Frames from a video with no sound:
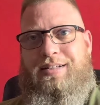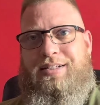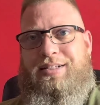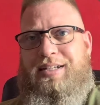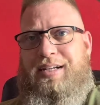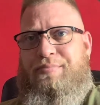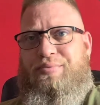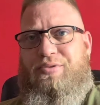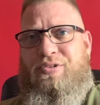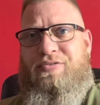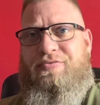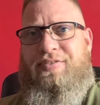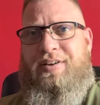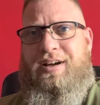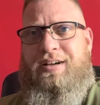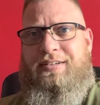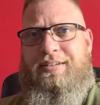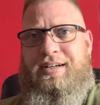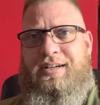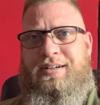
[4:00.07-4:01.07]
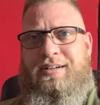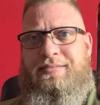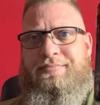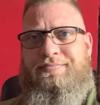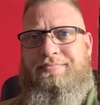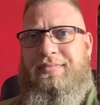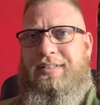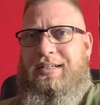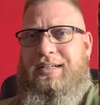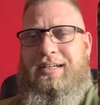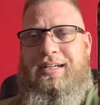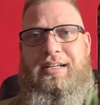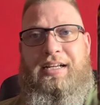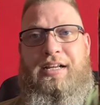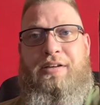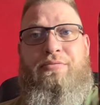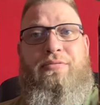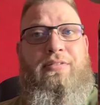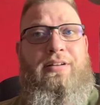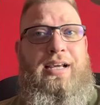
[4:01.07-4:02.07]
scent profile here, uh,
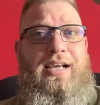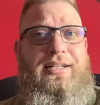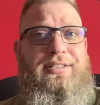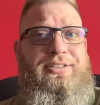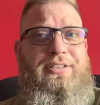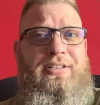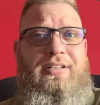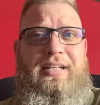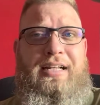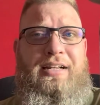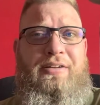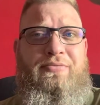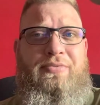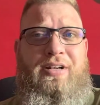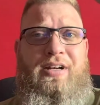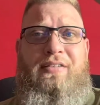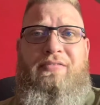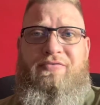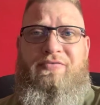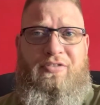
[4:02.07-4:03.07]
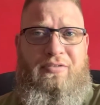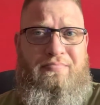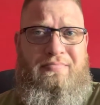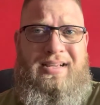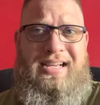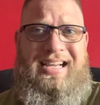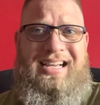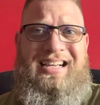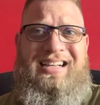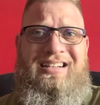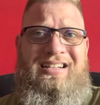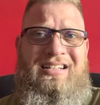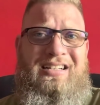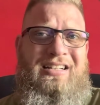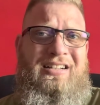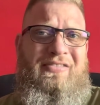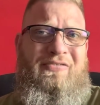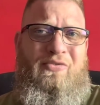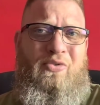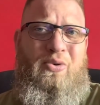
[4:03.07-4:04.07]
it will last you anywhere, for me,
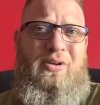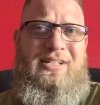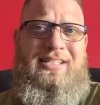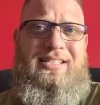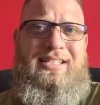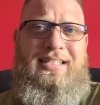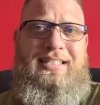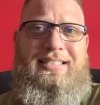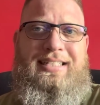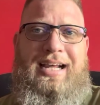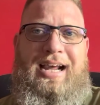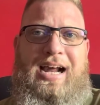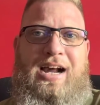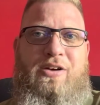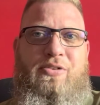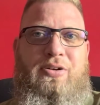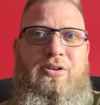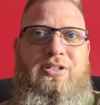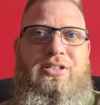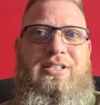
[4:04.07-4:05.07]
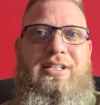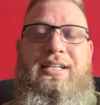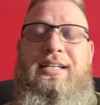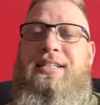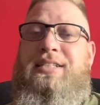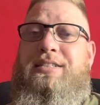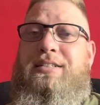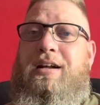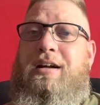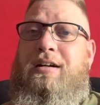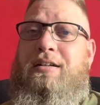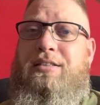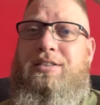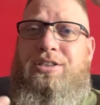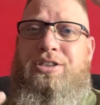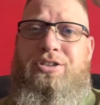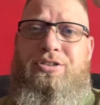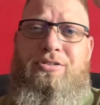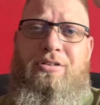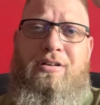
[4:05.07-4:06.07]
four to six hours. It's not
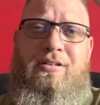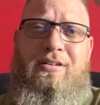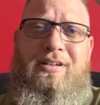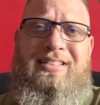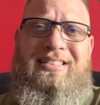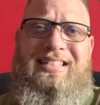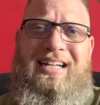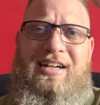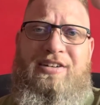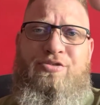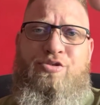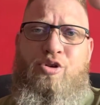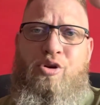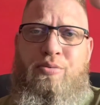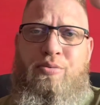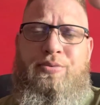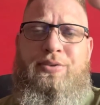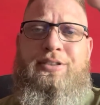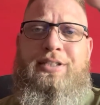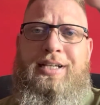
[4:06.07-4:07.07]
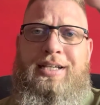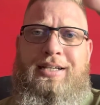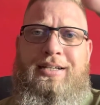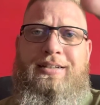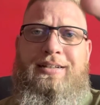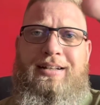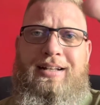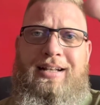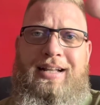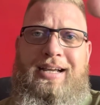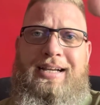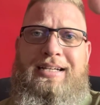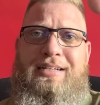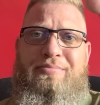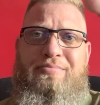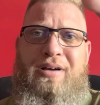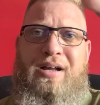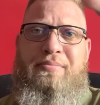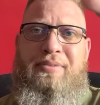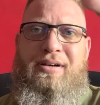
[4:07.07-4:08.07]
as strong as I normally like
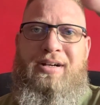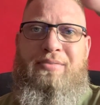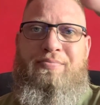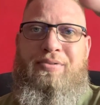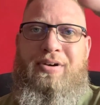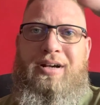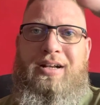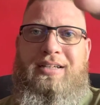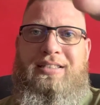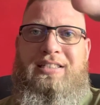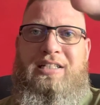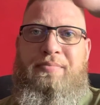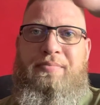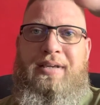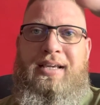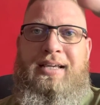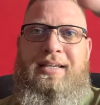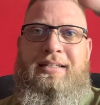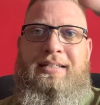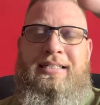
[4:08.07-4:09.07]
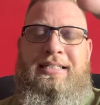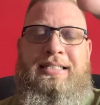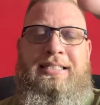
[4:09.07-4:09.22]
my beard products to be,